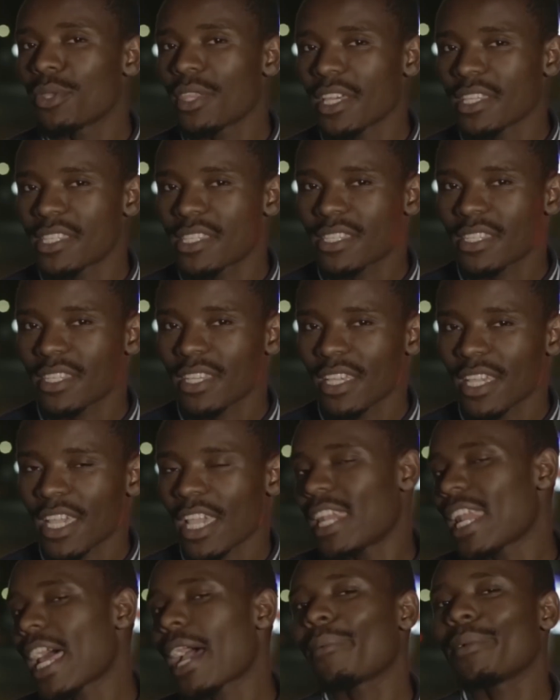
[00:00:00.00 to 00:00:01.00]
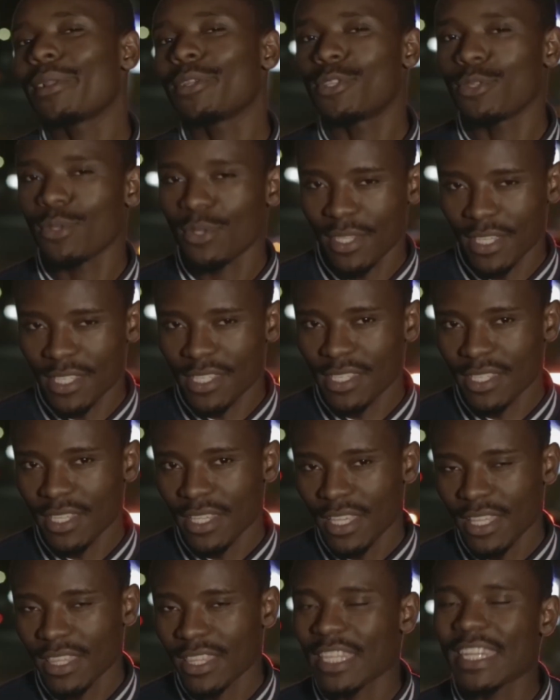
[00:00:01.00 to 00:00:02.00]
this, and I will do this
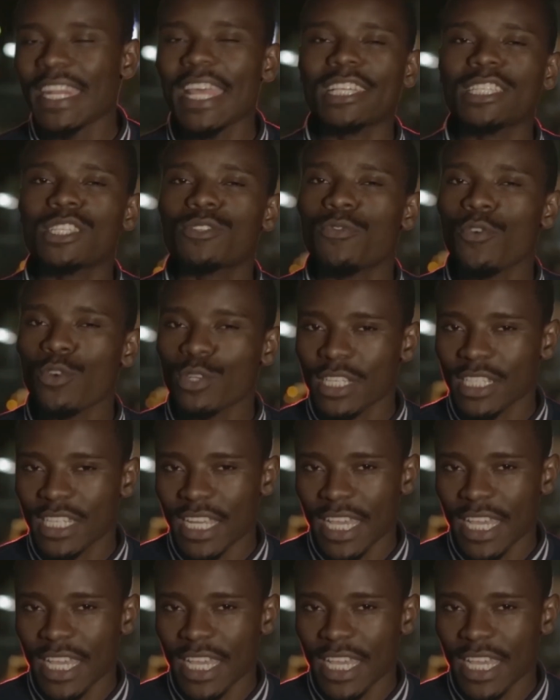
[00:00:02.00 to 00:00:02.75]
the next 40